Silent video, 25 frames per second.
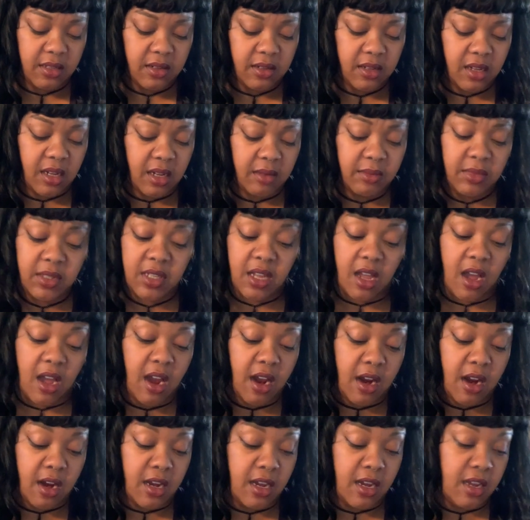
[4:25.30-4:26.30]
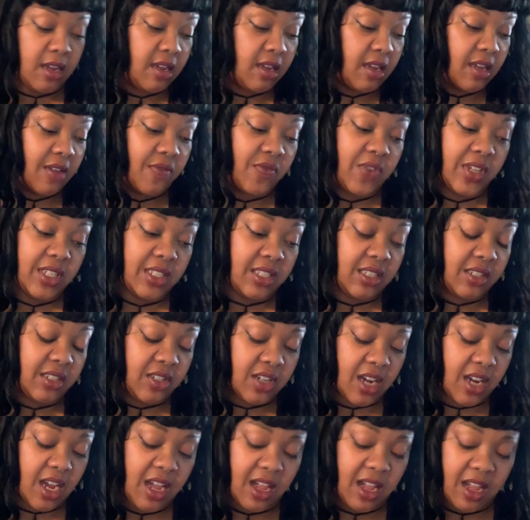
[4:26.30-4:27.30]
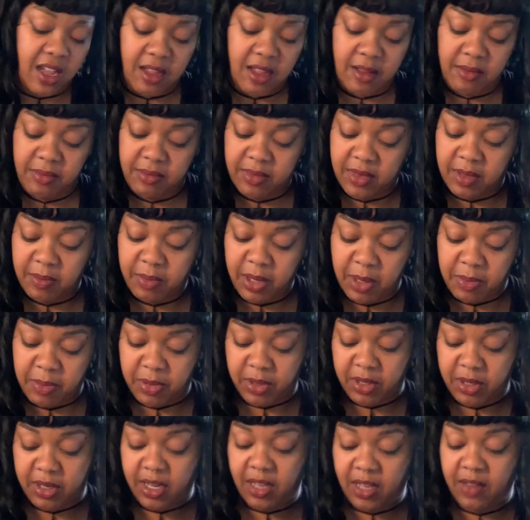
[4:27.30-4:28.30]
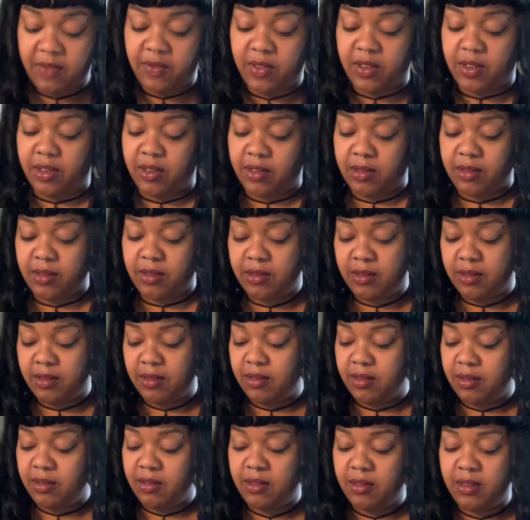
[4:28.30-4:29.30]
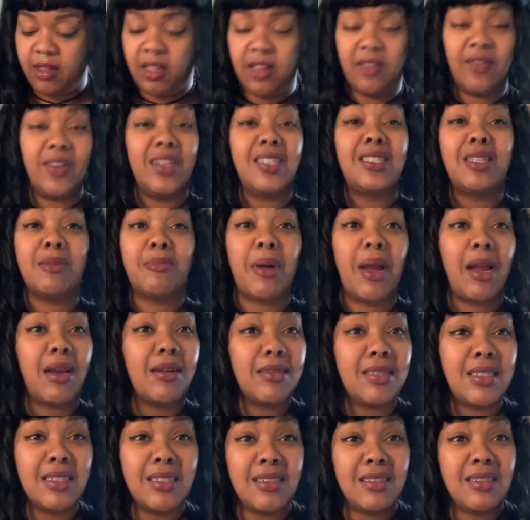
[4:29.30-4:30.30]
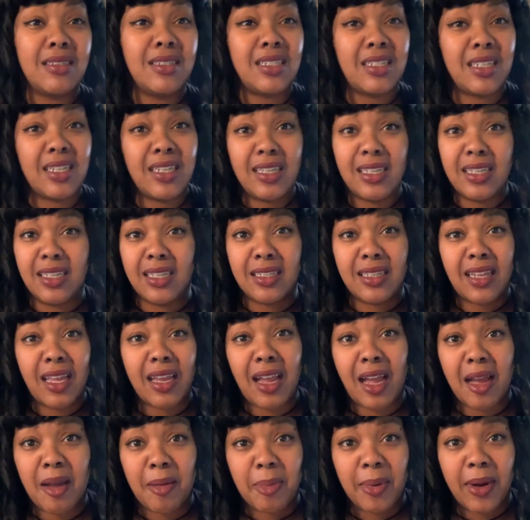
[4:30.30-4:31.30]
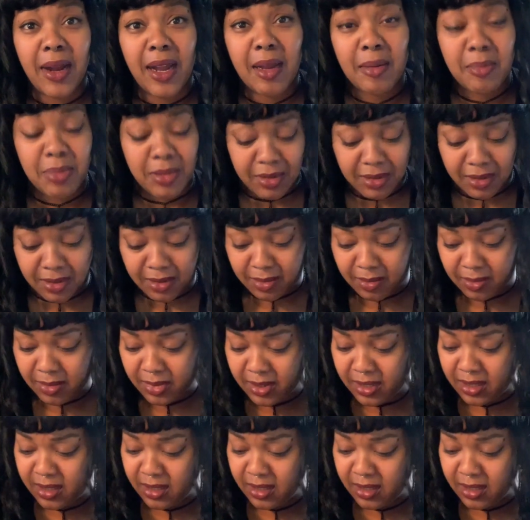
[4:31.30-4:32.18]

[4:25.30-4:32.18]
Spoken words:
I'm sorry. If it's a job, the people are evil. If it's a person, shit, they got problems.